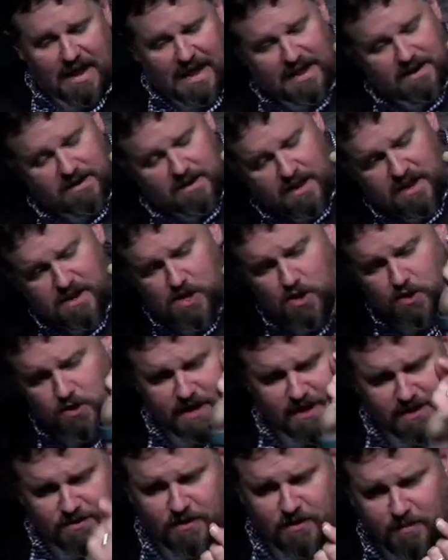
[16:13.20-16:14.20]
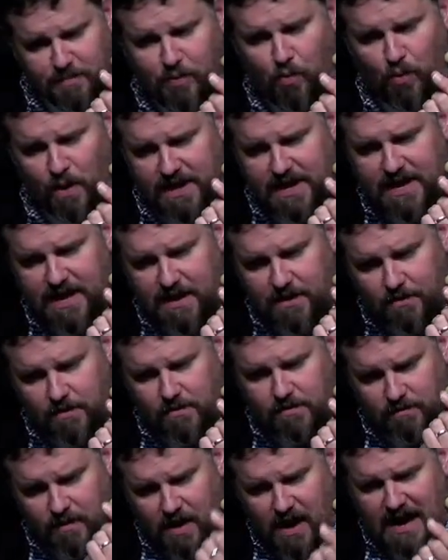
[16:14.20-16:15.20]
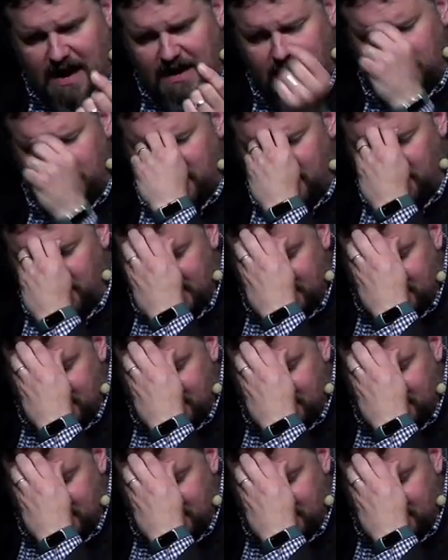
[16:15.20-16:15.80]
And, and you get to the point here, right? And, and